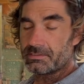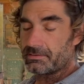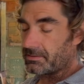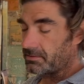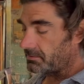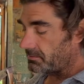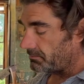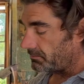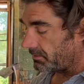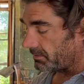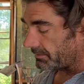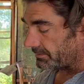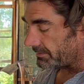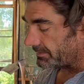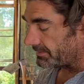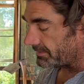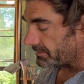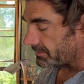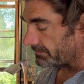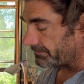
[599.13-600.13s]
and they're no longer
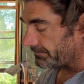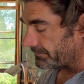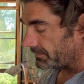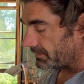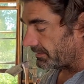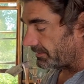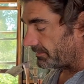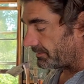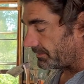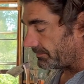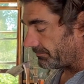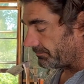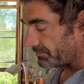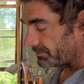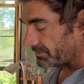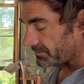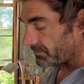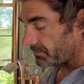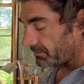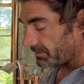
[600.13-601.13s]
here,
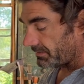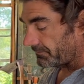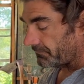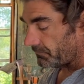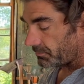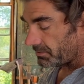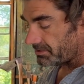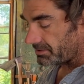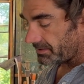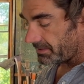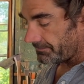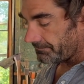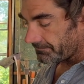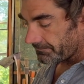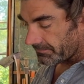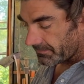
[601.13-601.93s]
which is really unfortunate.